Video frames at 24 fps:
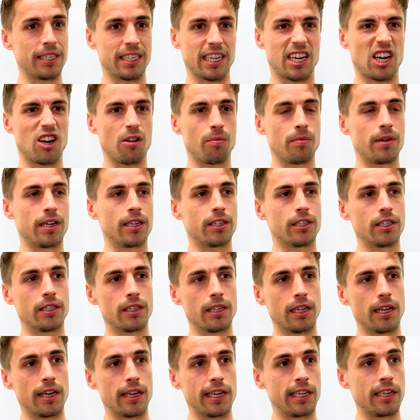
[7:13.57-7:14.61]
He's a club legend
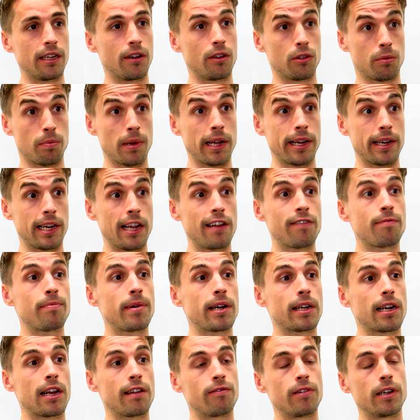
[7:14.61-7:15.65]
there. And I was playing left
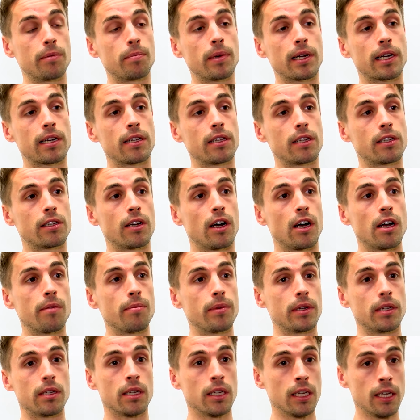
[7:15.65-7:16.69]
back, left wing back at the time,
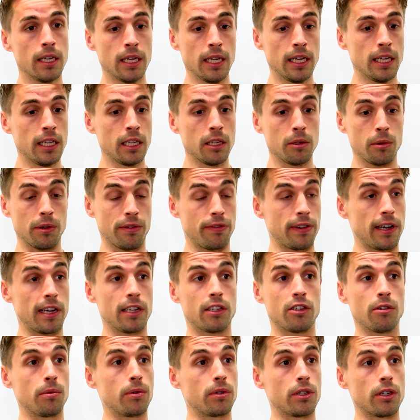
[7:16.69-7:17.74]
and to be fair
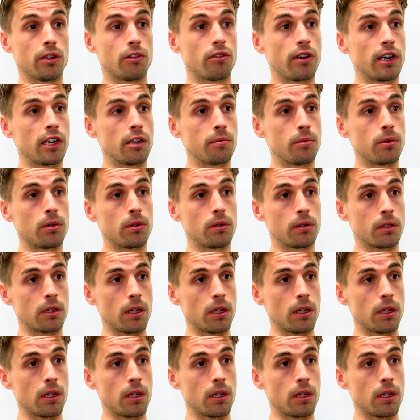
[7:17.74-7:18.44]
to him, it was incredible.